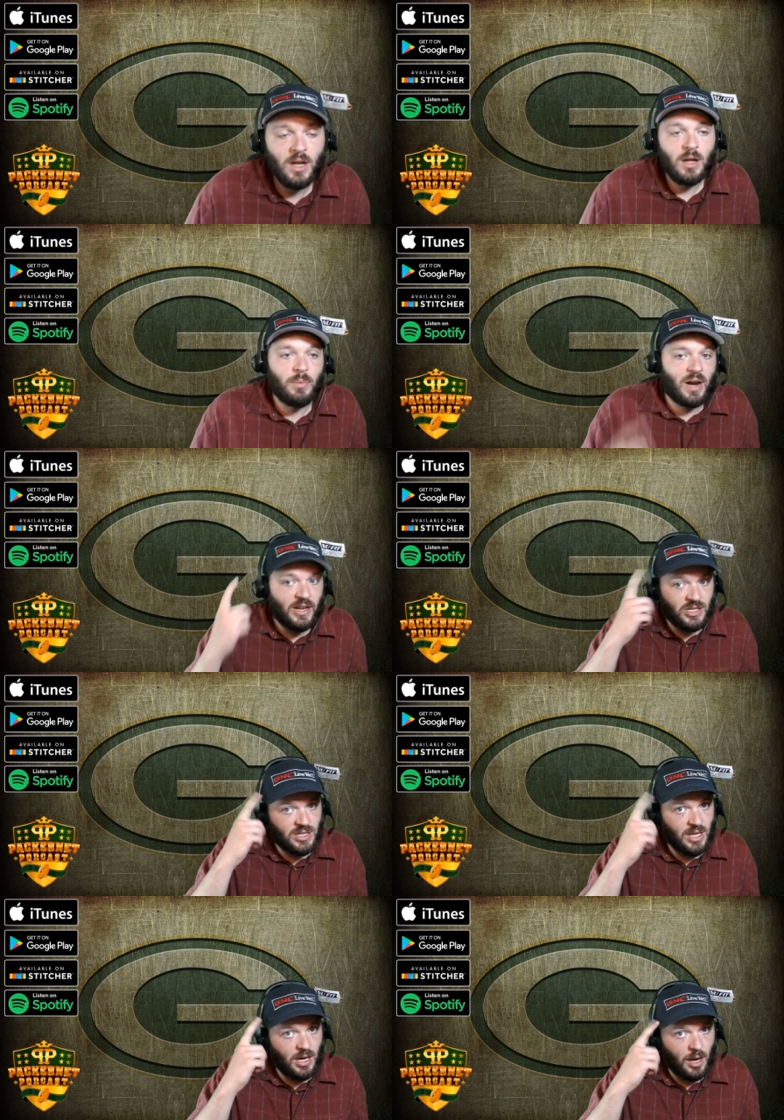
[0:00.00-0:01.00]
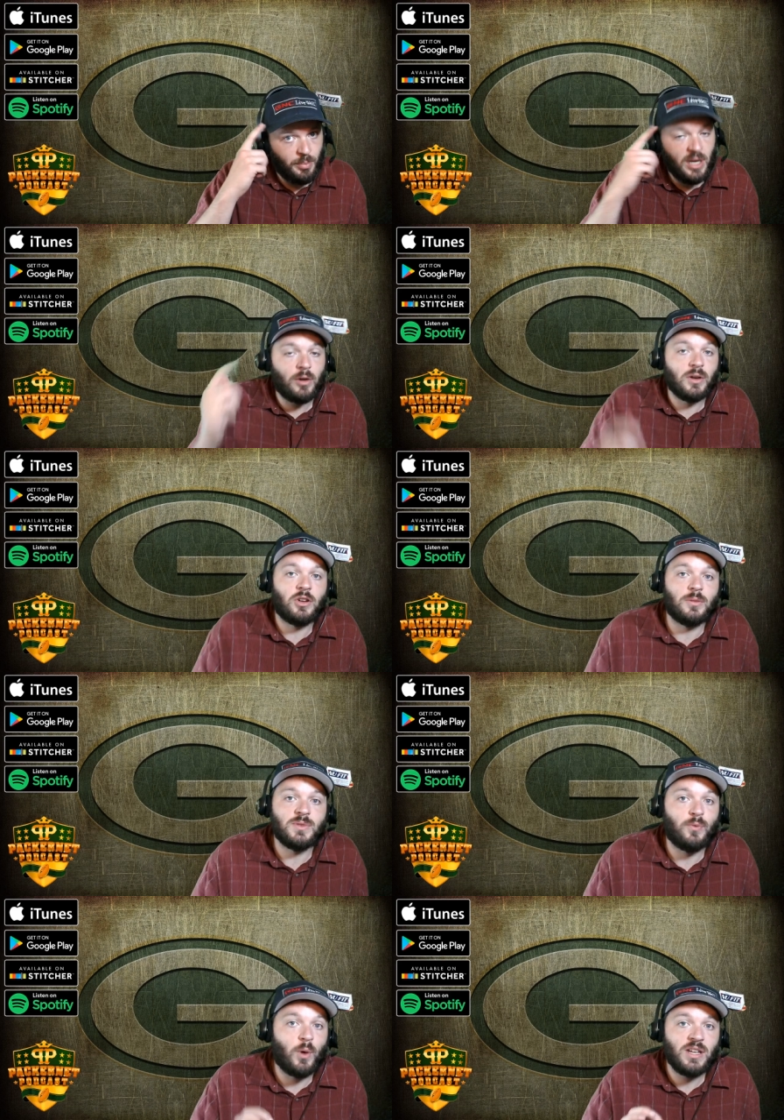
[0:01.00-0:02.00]
but I just think up here, in terms
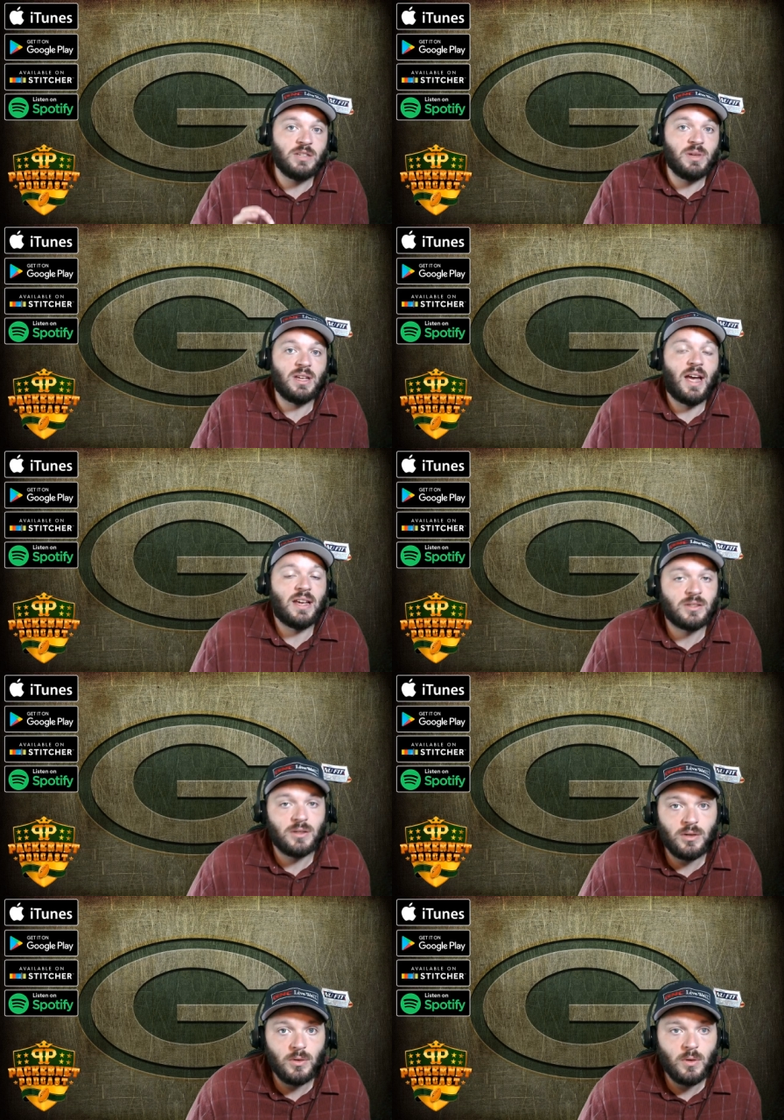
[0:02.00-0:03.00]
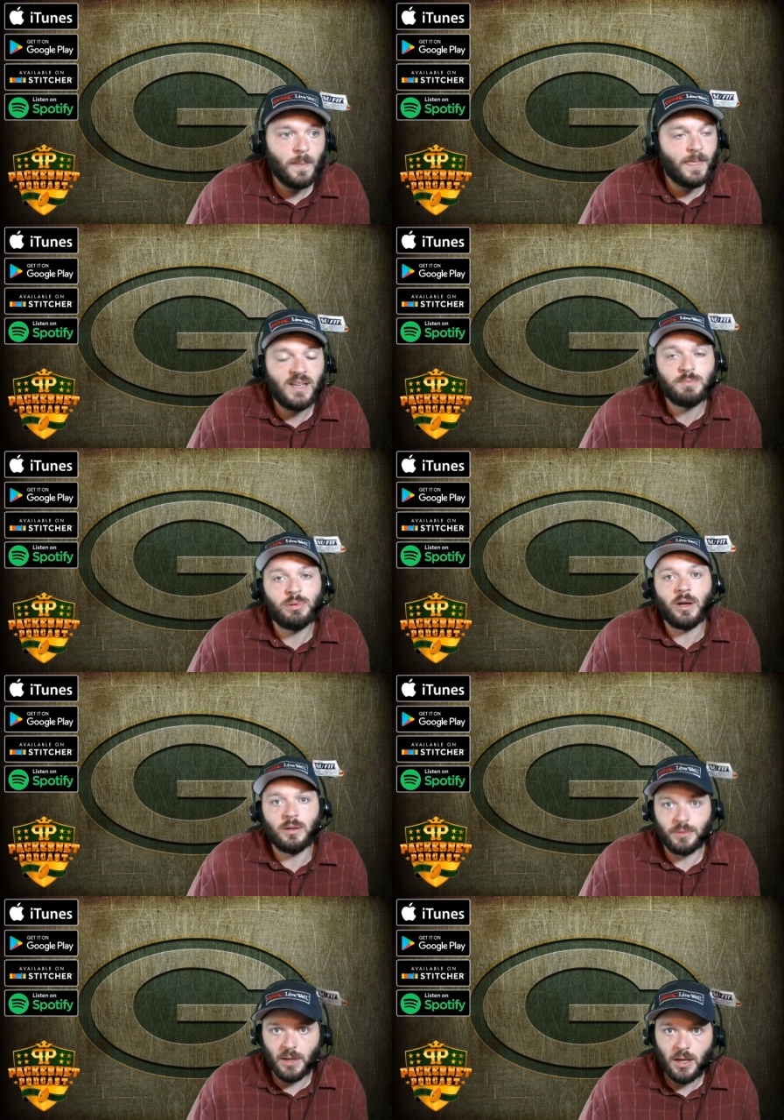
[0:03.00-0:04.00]
of what he's being asked to do, he's plug
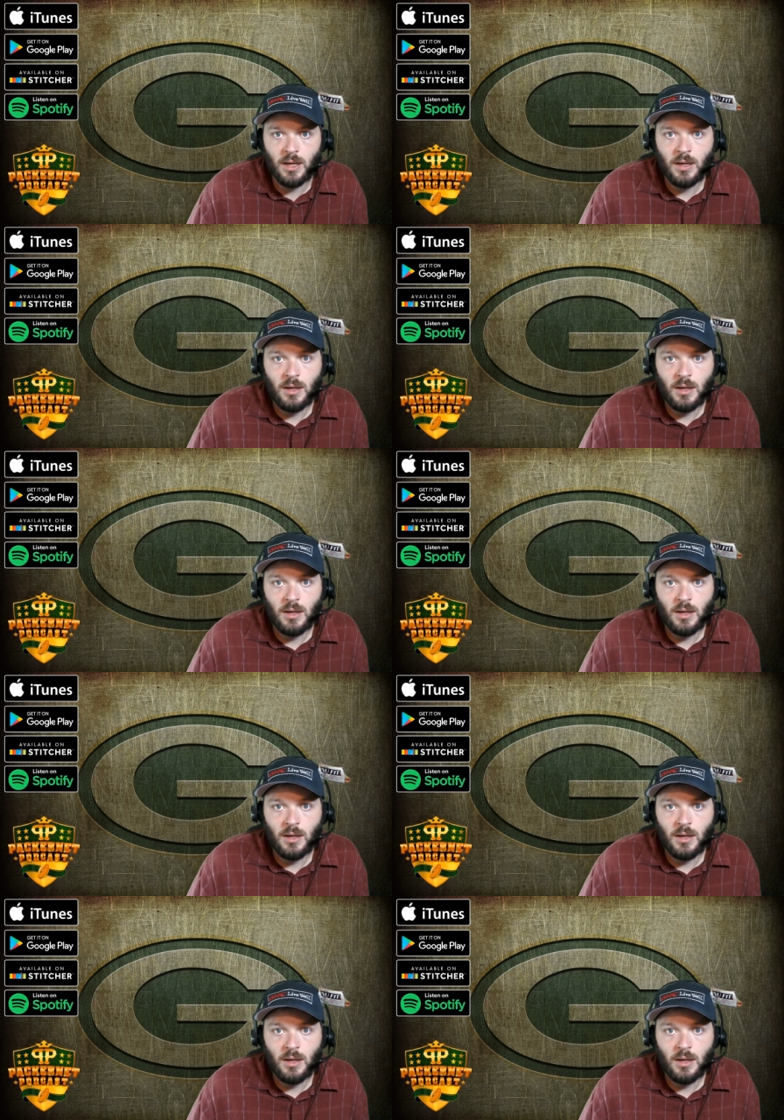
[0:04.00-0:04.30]
and play.